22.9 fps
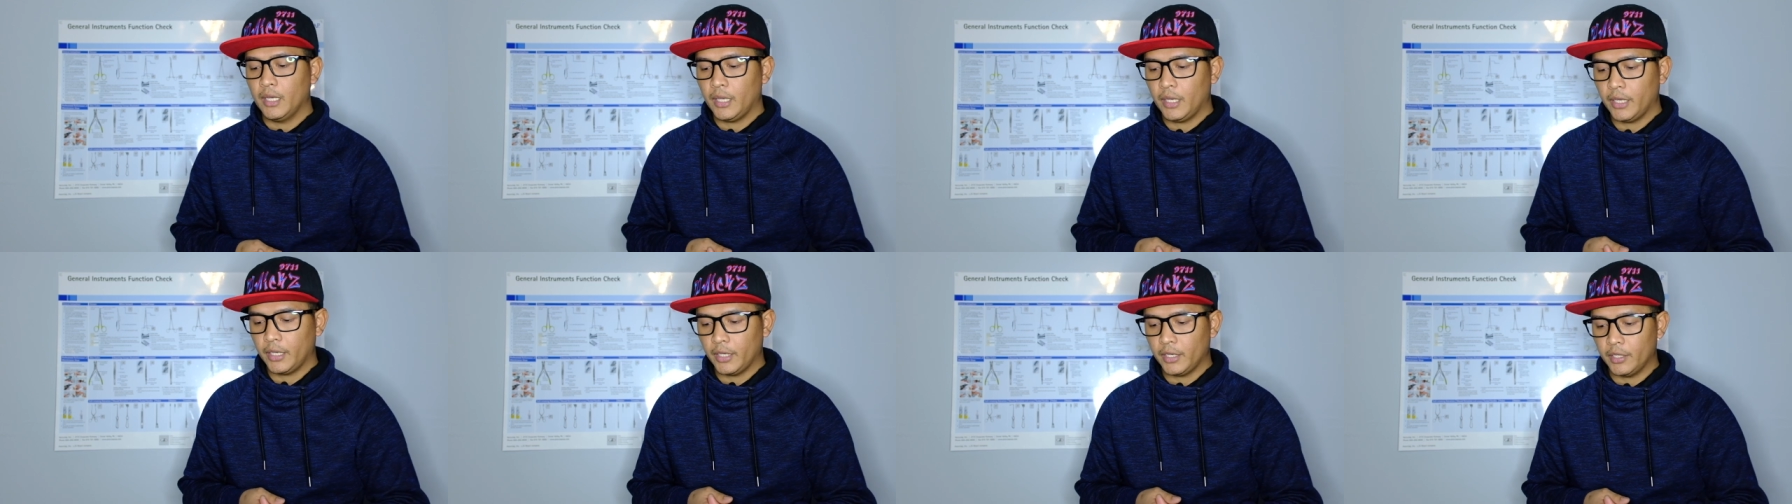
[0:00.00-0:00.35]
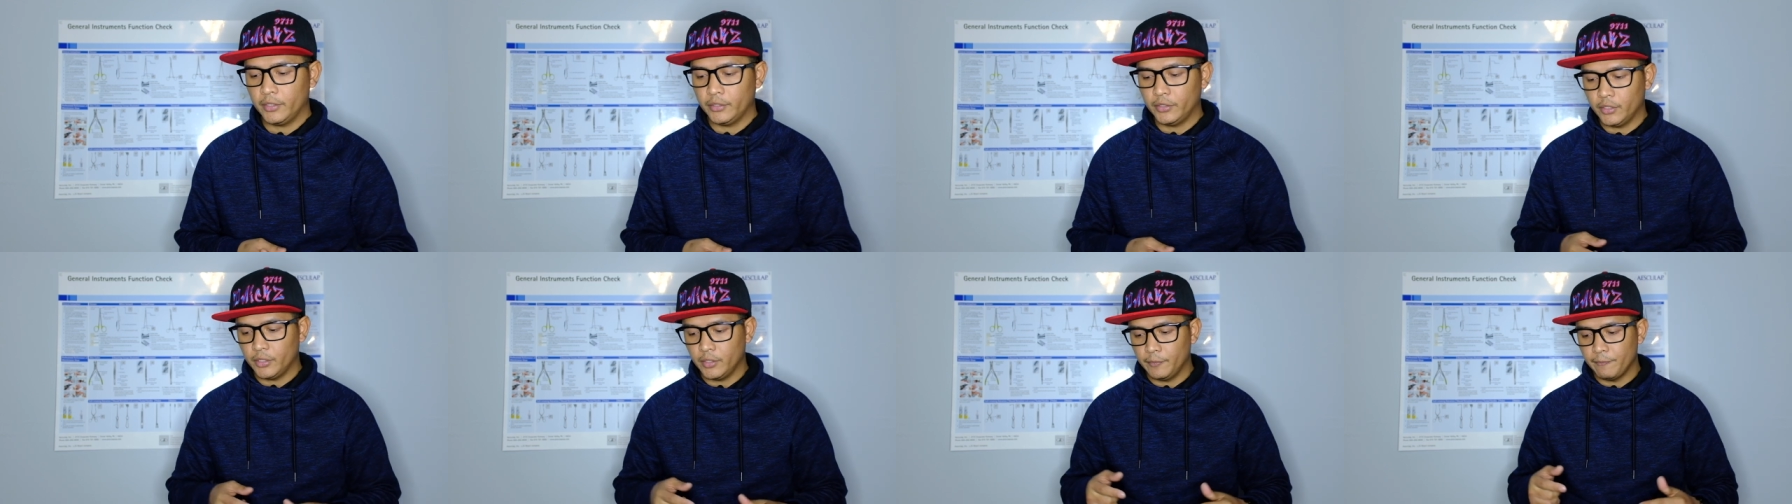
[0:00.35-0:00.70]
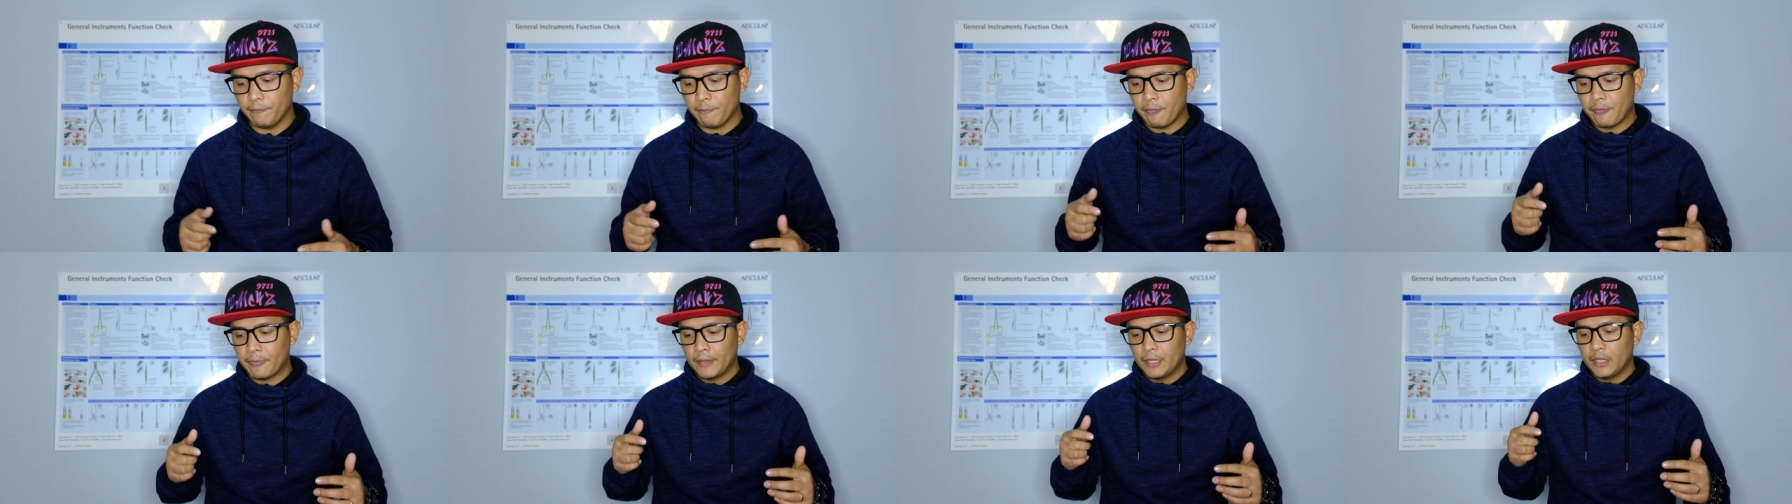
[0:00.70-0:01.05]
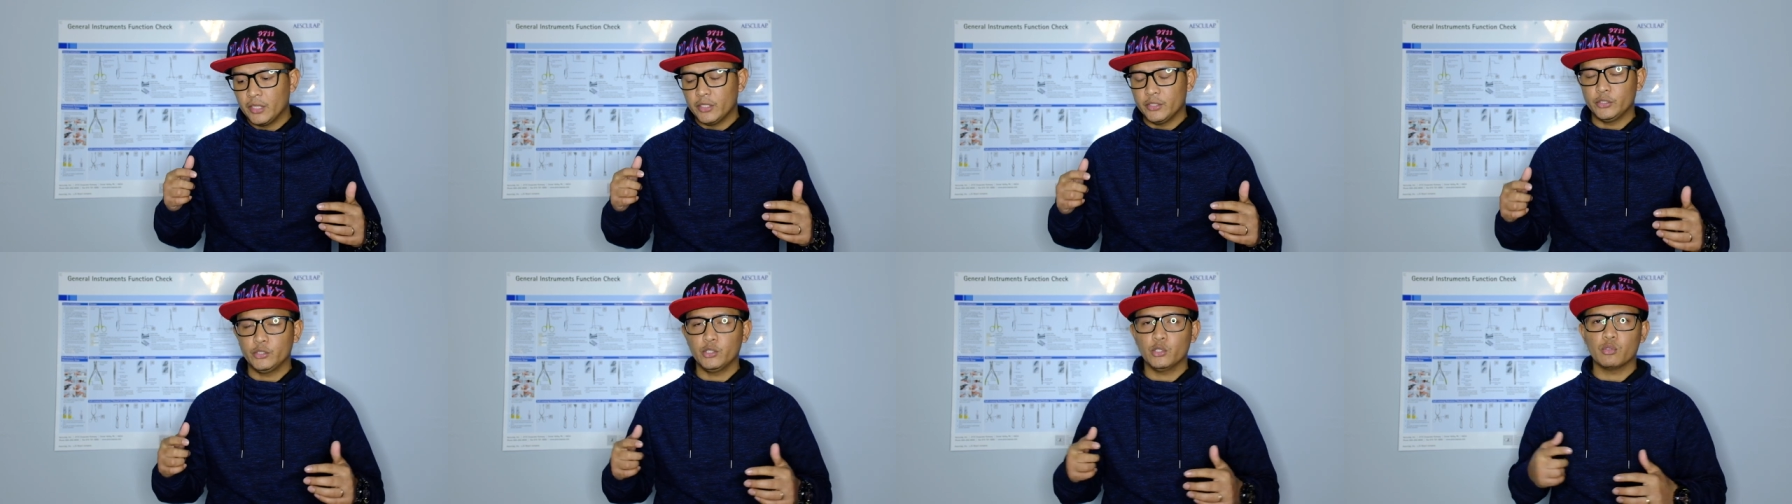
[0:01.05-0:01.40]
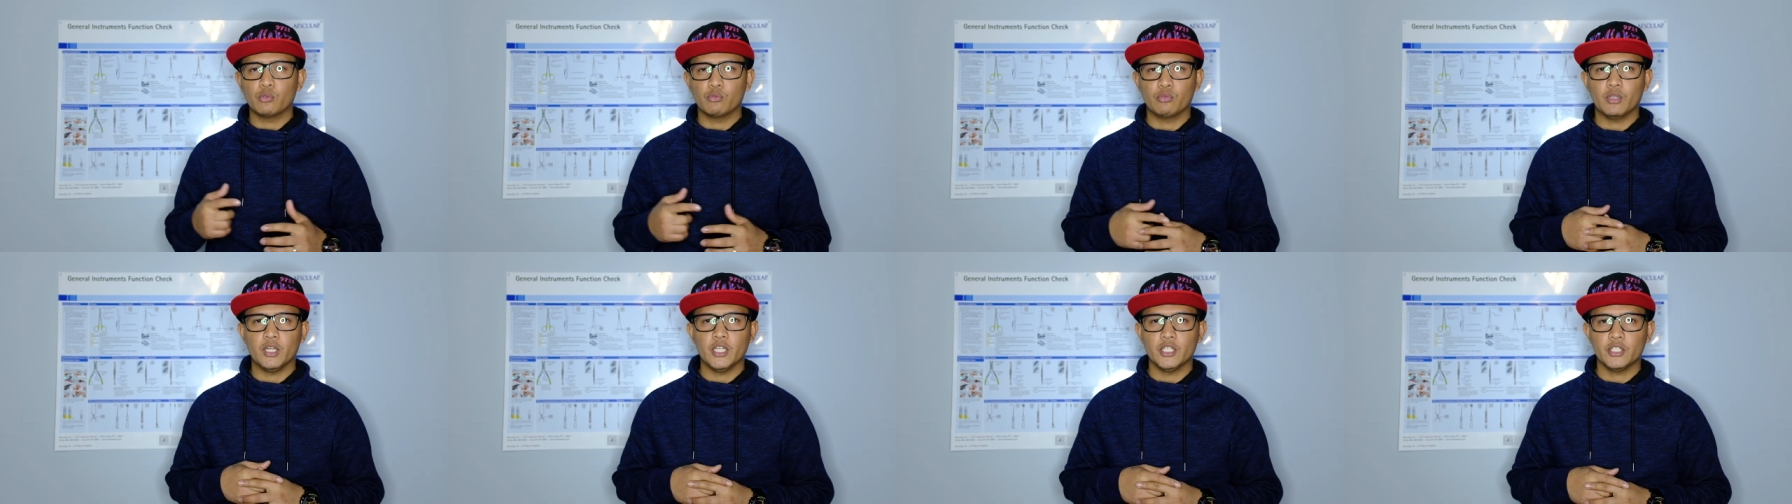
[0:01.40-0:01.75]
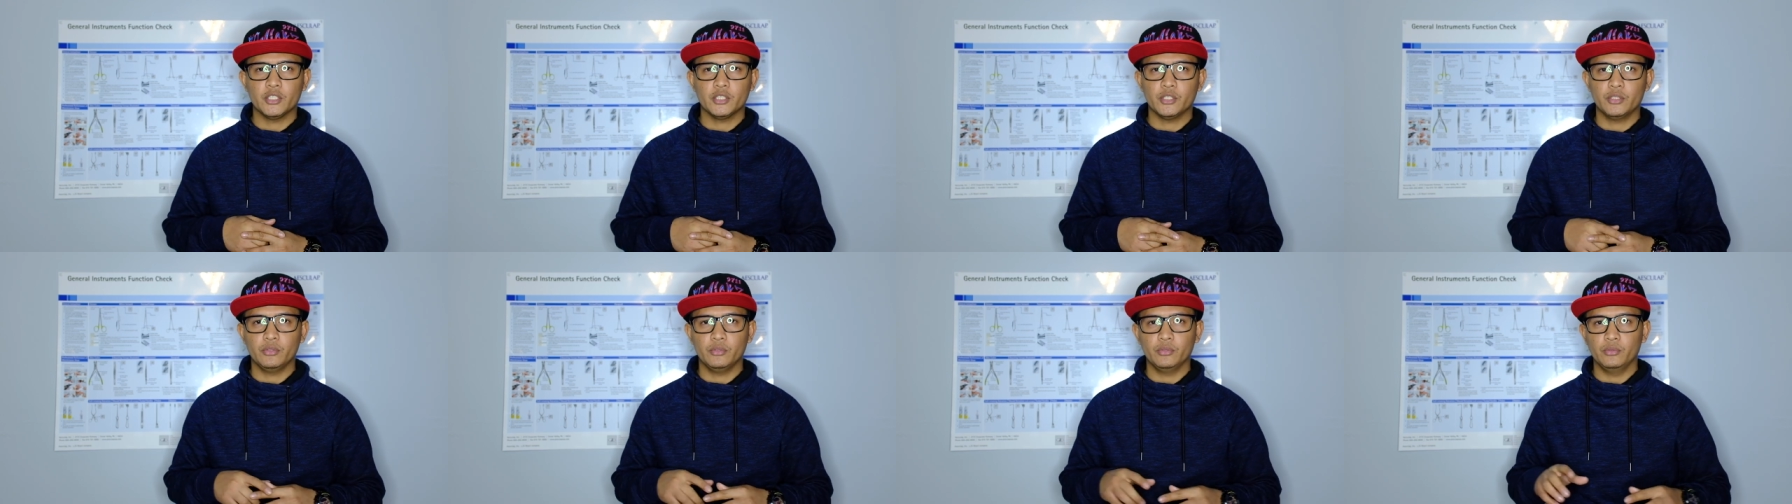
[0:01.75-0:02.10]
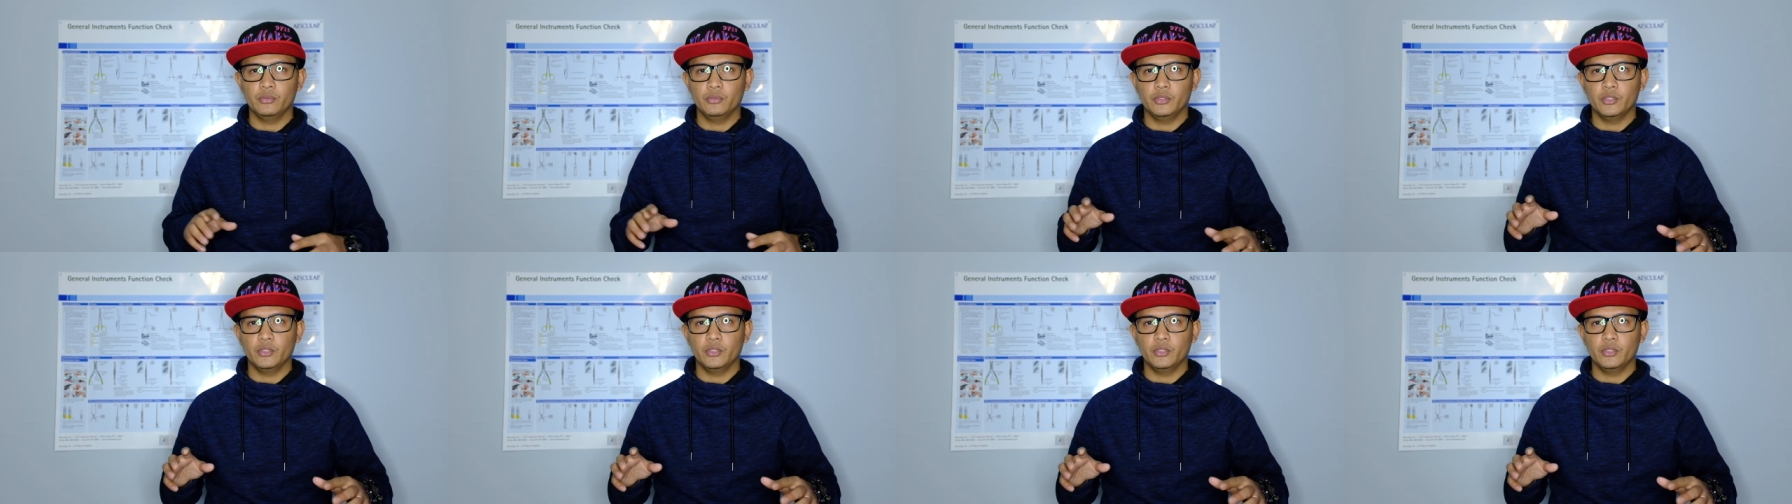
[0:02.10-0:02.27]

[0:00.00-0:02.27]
And don't rush to,